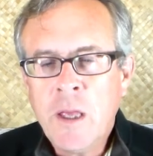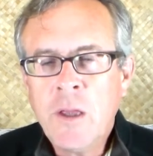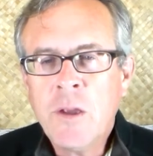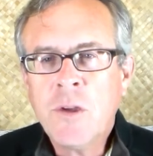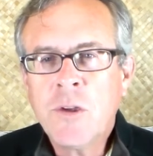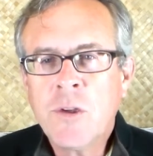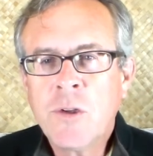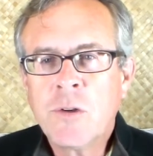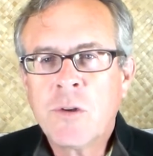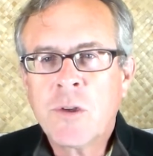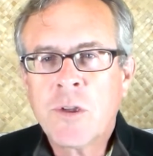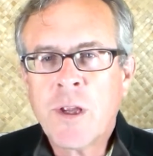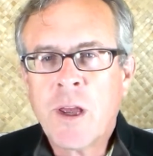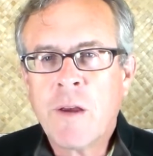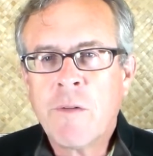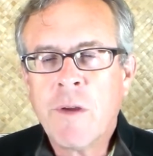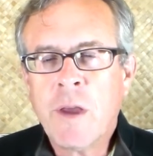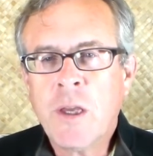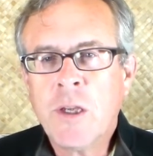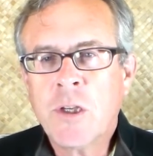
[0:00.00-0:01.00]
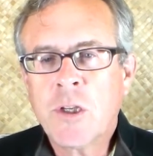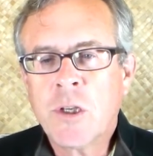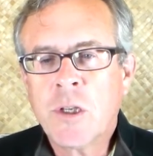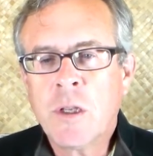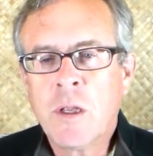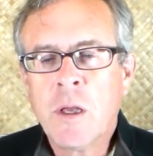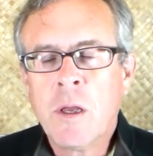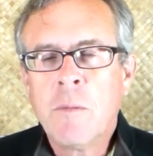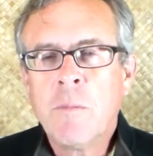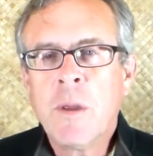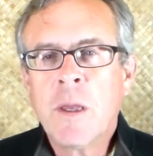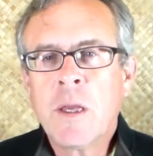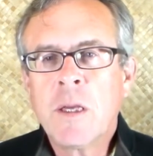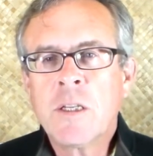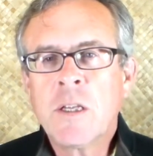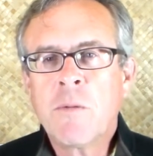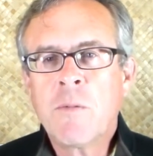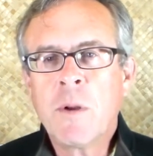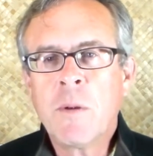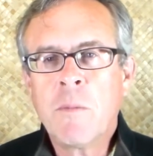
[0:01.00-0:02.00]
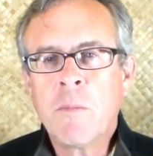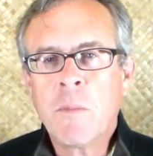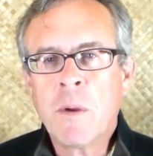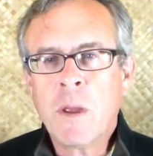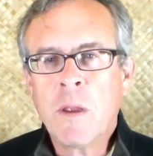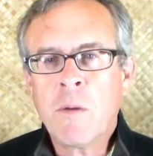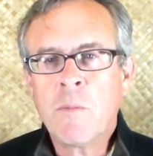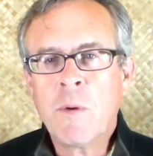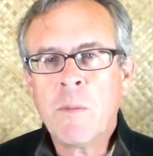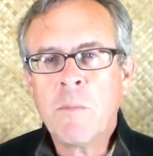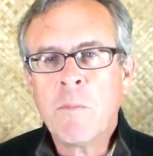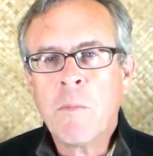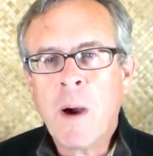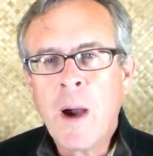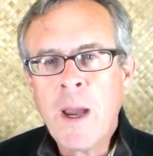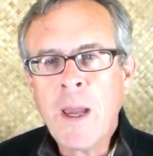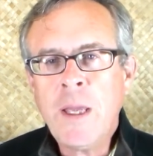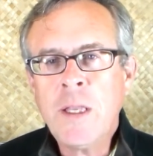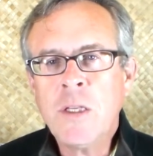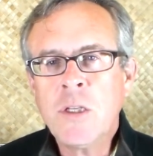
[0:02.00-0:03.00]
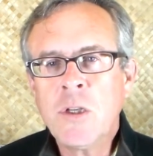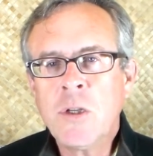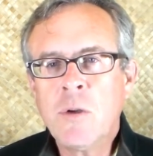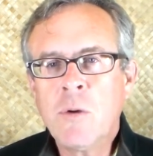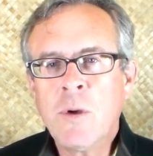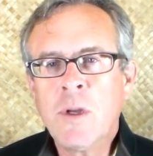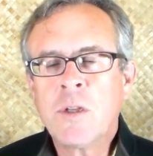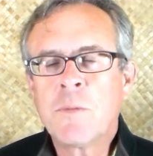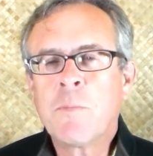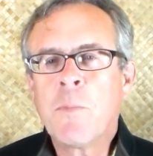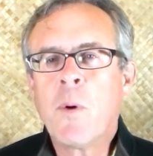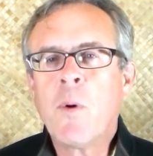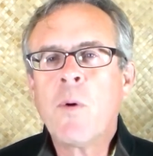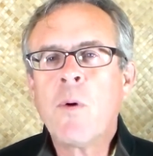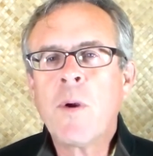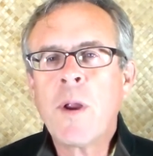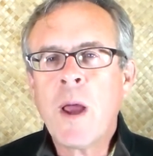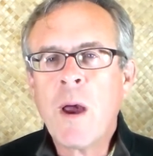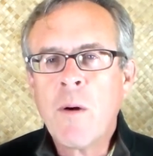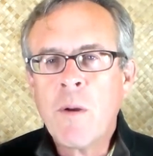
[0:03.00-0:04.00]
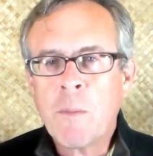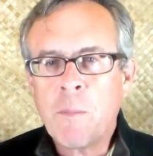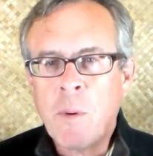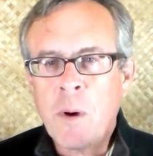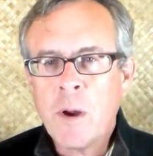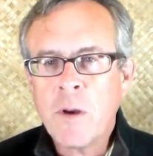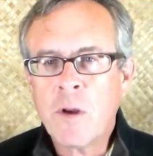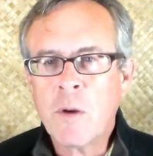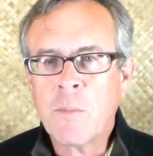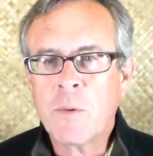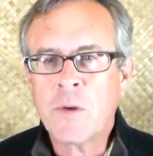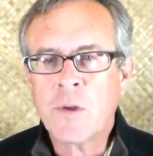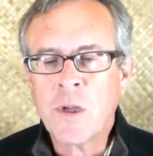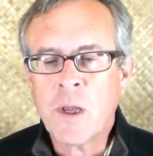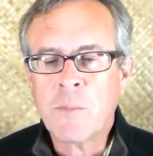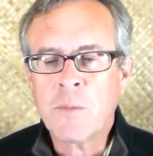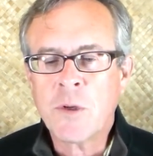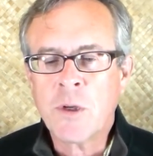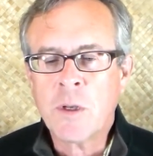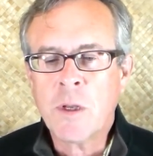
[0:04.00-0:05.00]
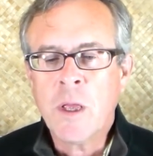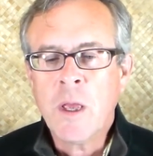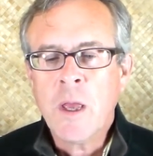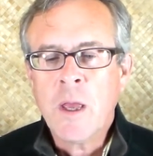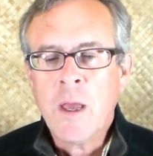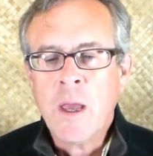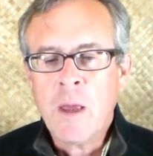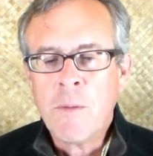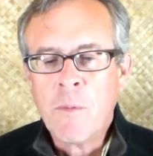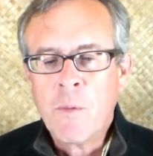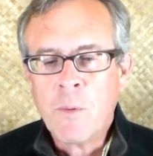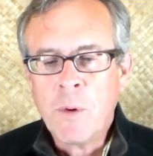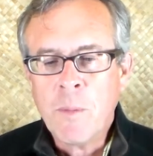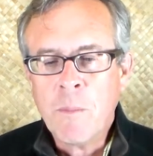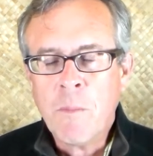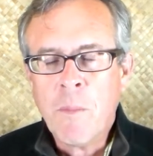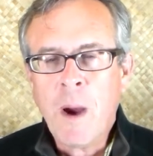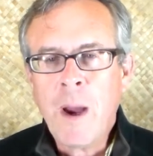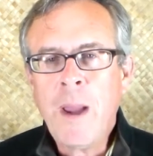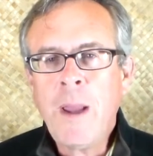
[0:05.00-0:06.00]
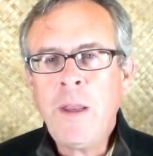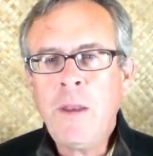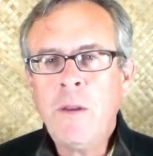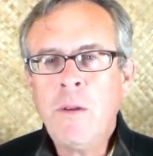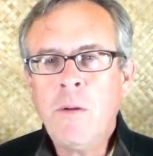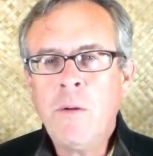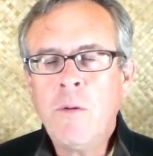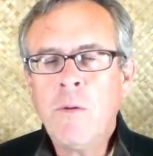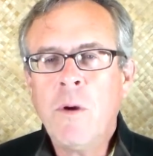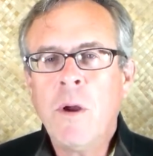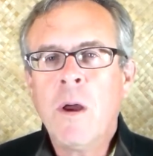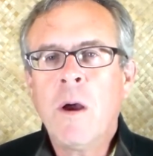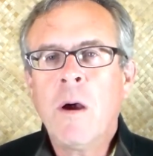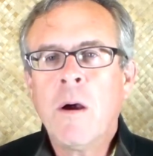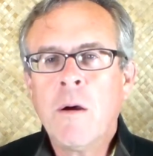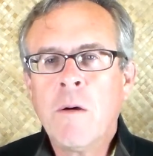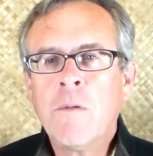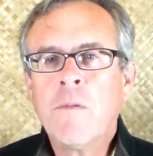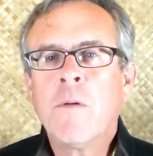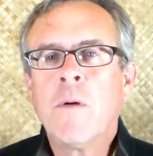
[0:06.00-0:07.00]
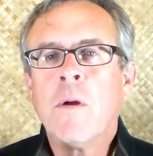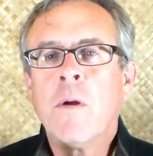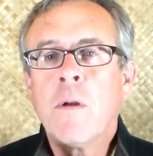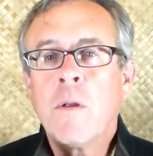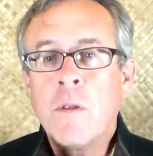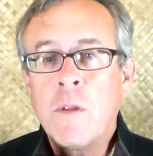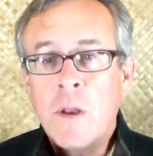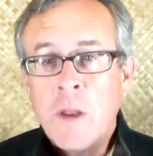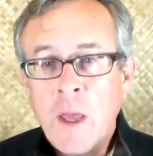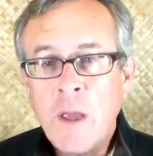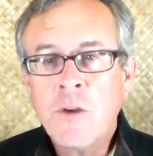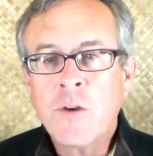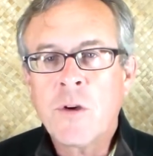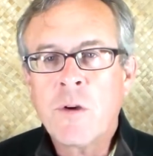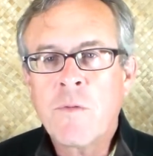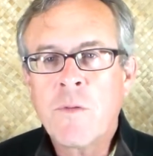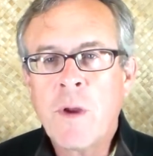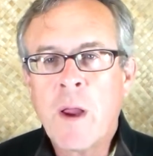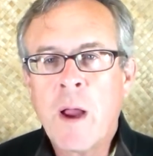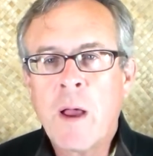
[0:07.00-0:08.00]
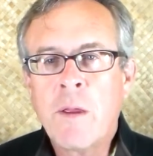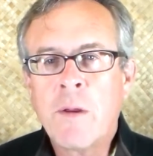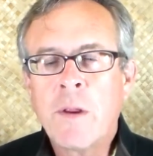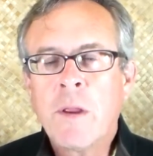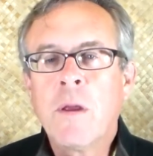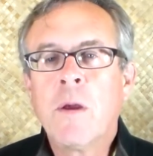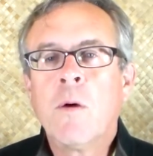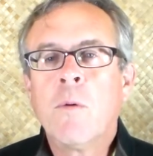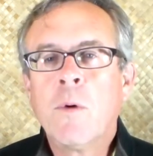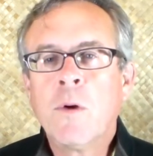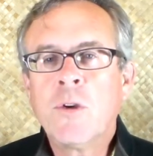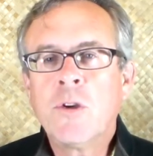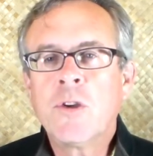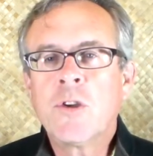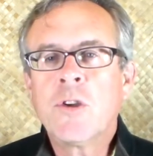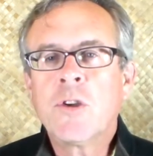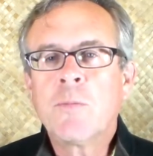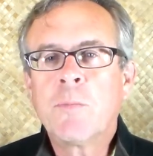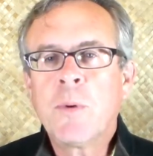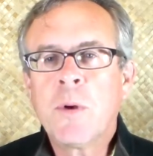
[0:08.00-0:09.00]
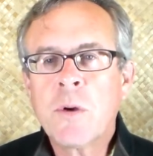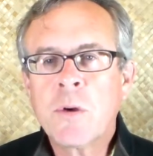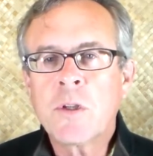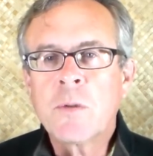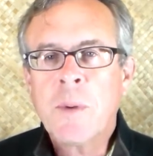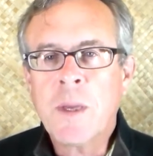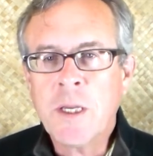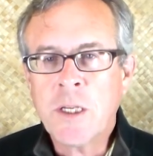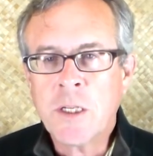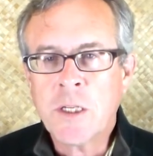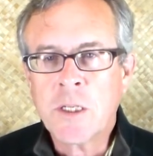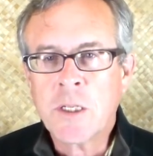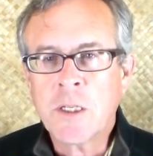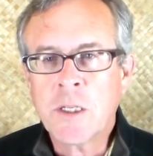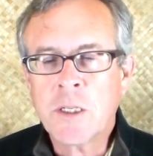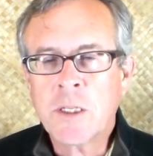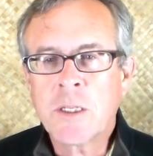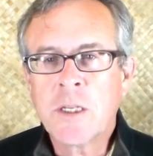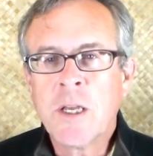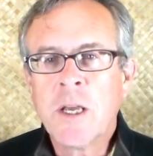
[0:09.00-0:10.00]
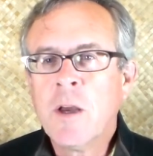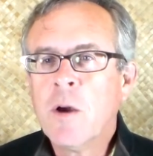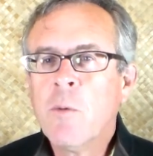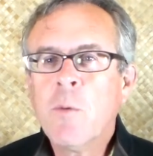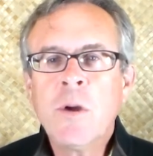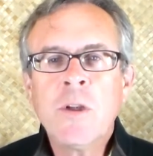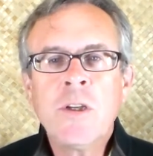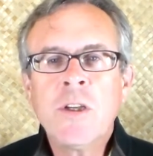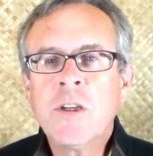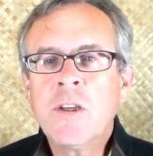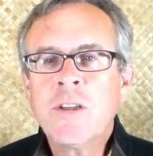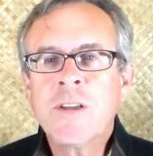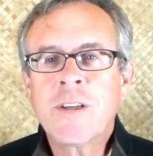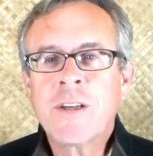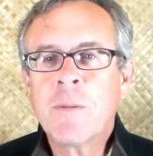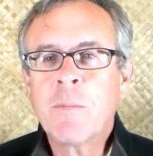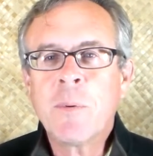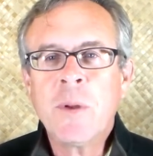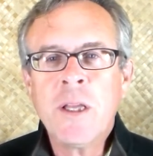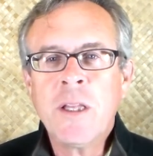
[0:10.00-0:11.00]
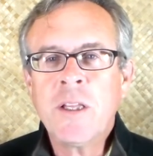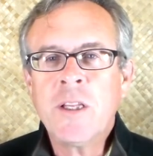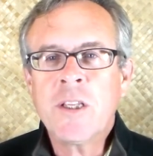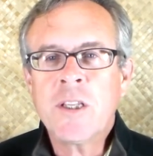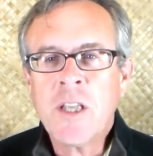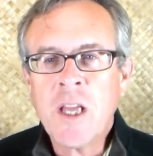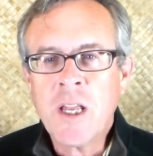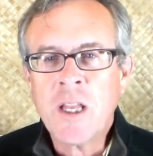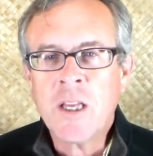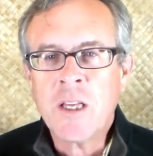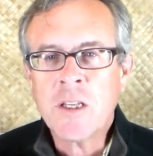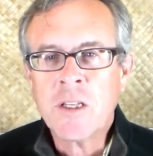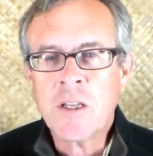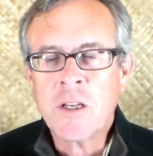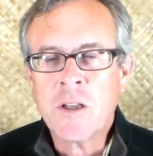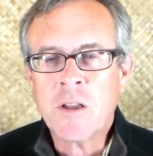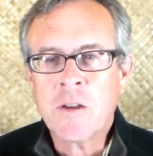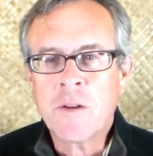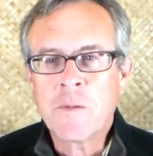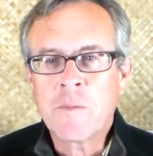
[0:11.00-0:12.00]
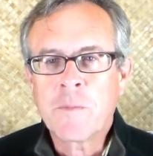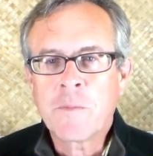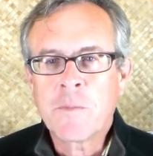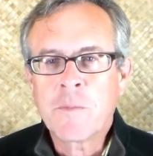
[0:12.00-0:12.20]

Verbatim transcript: is your salvation, because it, re it reminds you, it's poured out upon your perception and will remind you of the nature of reality, which is this pure spaciousness, which is completely steady, isn't it?